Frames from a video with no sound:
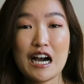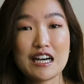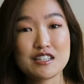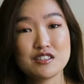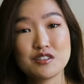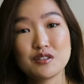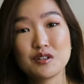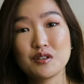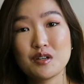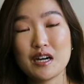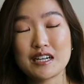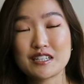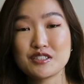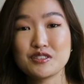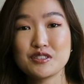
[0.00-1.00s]
I thought
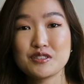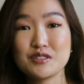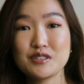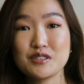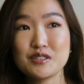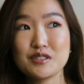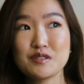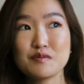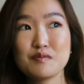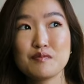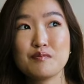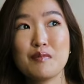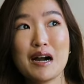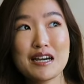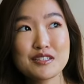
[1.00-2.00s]
I can show you
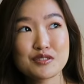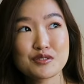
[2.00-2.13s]
my